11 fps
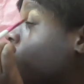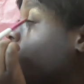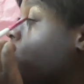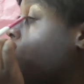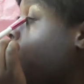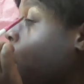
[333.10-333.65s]

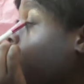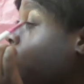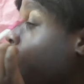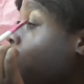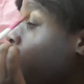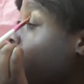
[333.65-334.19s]
Where am
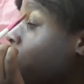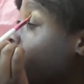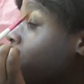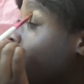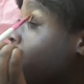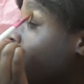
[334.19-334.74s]
I
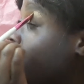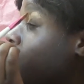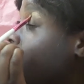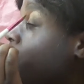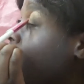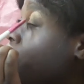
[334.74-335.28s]

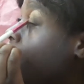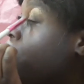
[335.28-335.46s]
concealing?